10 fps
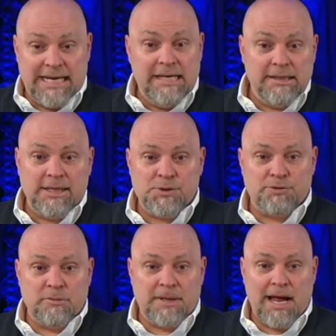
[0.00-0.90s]
Inklings
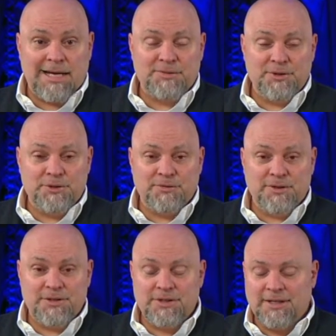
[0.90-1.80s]
group at Oxford
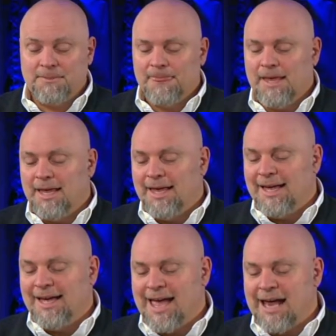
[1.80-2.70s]
University
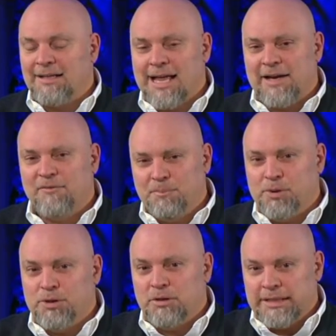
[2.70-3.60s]
uh, had a lot of
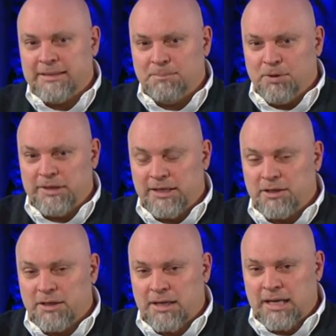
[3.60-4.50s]
pull in pulling
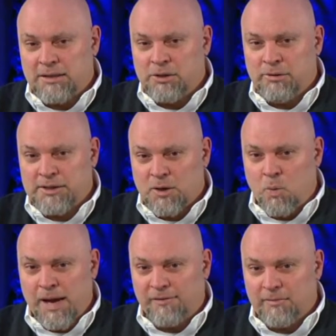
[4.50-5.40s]
uh, Lewis
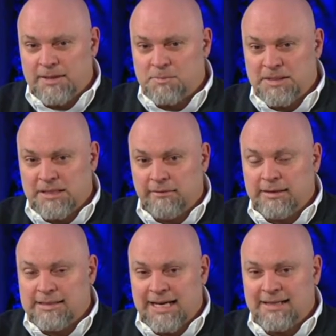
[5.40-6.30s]
away from his
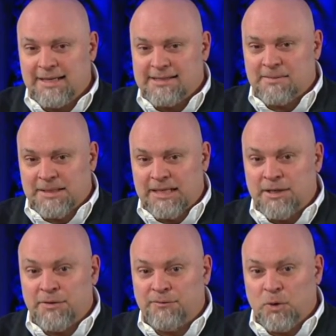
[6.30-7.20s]
materialist atheism and
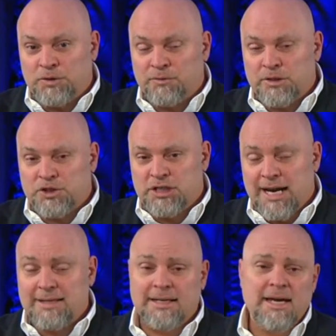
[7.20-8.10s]
into the fold of
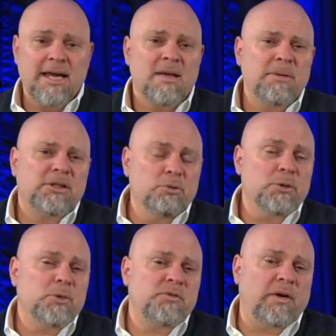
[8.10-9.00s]
Christianity. But
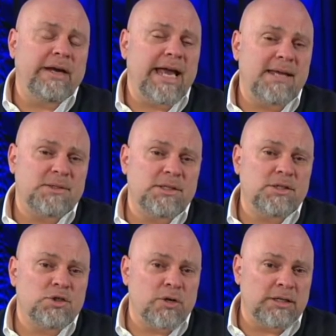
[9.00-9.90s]
Lewis was very hesitant
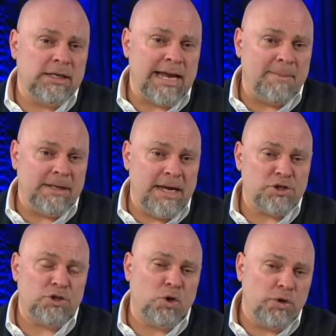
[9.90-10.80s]
to join a
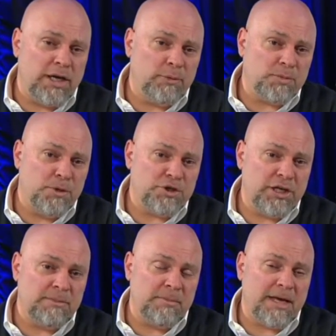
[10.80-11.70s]
denomination. Tolkien was pushing
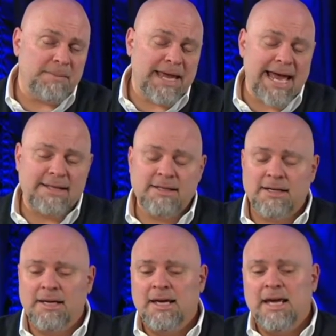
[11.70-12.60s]
him to become a
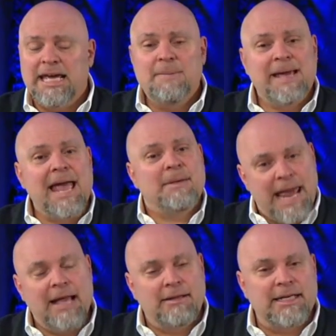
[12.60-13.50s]
Catholic. He became an
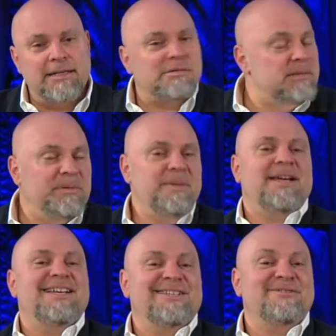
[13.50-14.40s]
Anglican simply
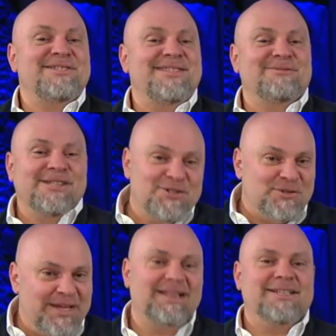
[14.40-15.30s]
because it was the religion
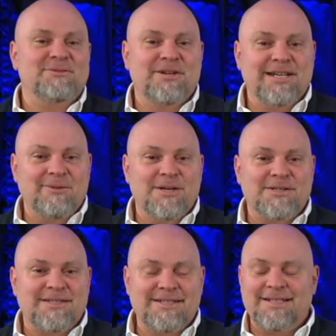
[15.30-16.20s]
of England where he
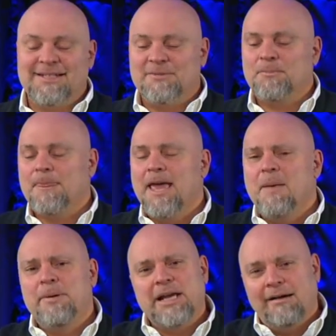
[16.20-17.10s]
was a citizen.
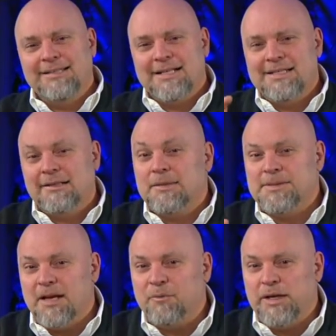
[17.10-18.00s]
But he always considered
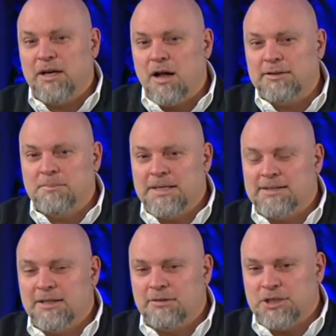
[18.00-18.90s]
himself what he called a Big
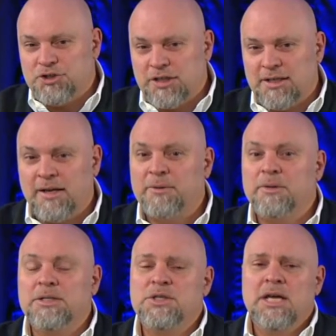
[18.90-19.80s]
C Christian. In other
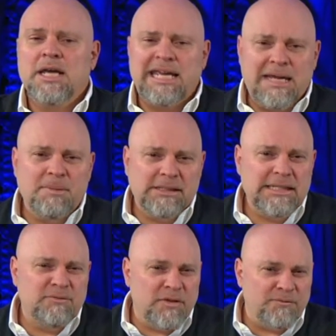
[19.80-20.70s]
words, he
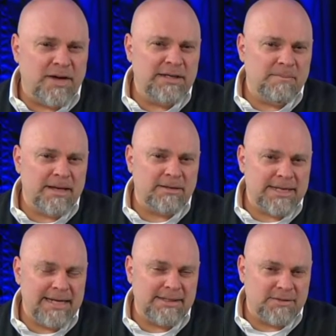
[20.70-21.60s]
believed the fundamental
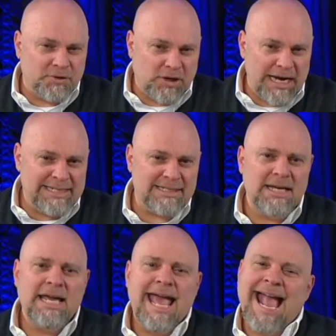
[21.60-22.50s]
tenets of Christ,
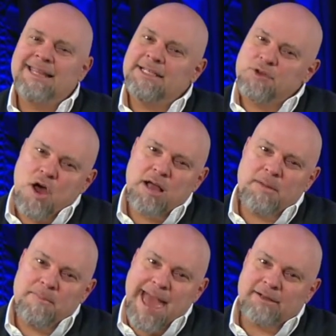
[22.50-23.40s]
and the
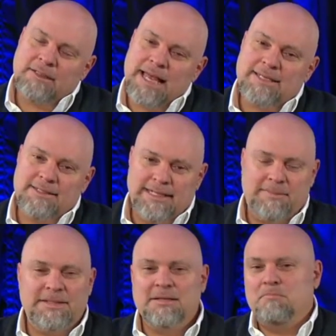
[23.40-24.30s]
dogma mattered less to
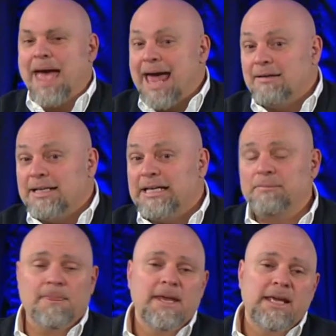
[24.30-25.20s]
him. It didn't matter to
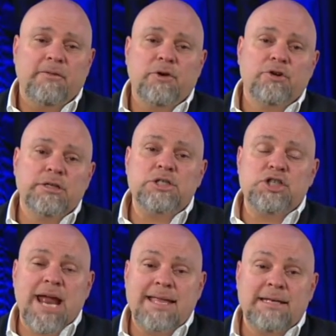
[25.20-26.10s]
him if your
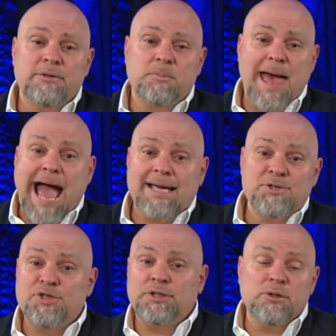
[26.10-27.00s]
Christianity was
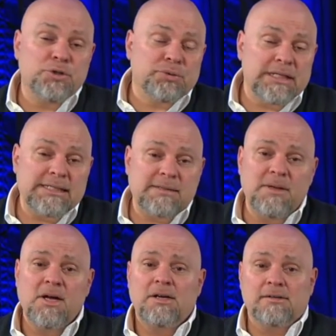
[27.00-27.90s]
packaged in
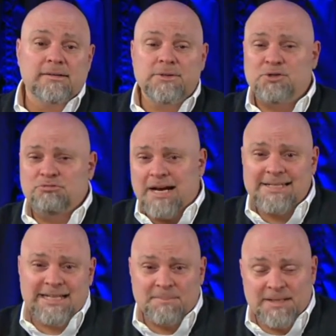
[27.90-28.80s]
Lutheranism or it was
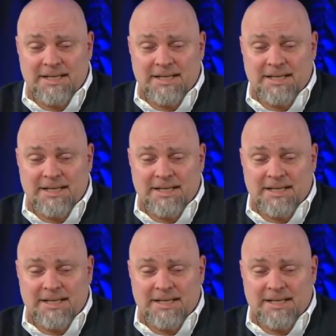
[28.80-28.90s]
dressed up in